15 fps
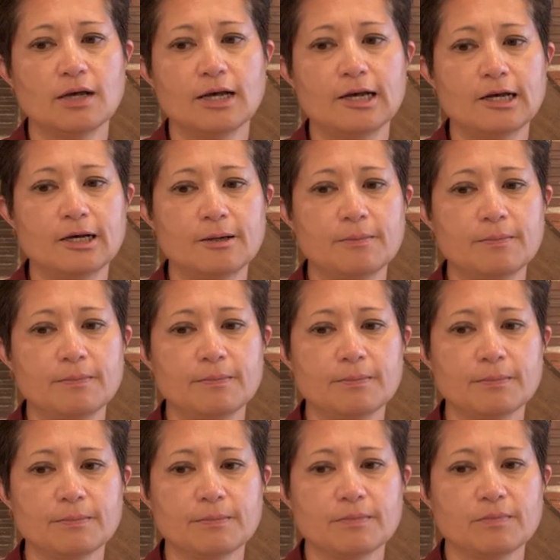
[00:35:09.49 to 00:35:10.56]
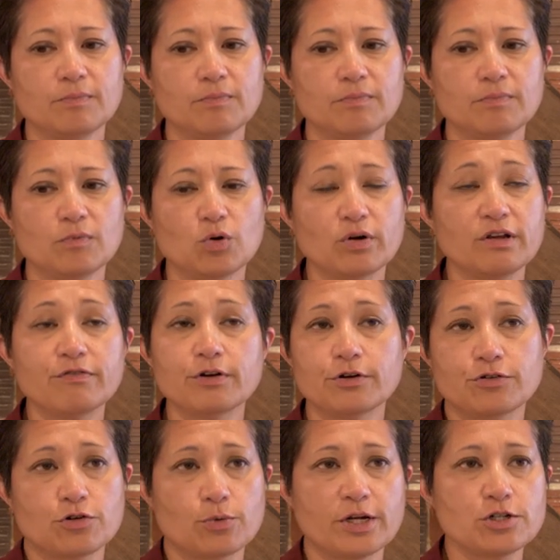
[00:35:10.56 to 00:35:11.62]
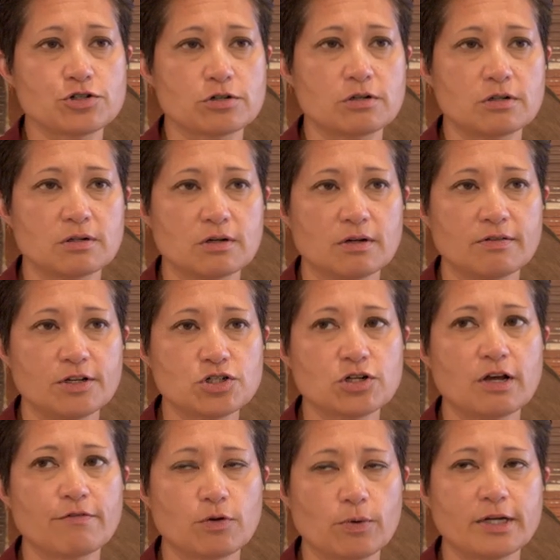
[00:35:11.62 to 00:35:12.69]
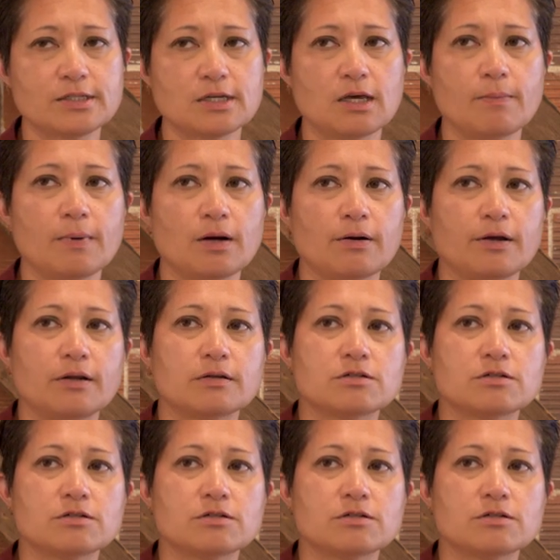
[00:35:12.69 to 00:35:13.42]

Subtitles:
or even interracial, they should have the right to get married.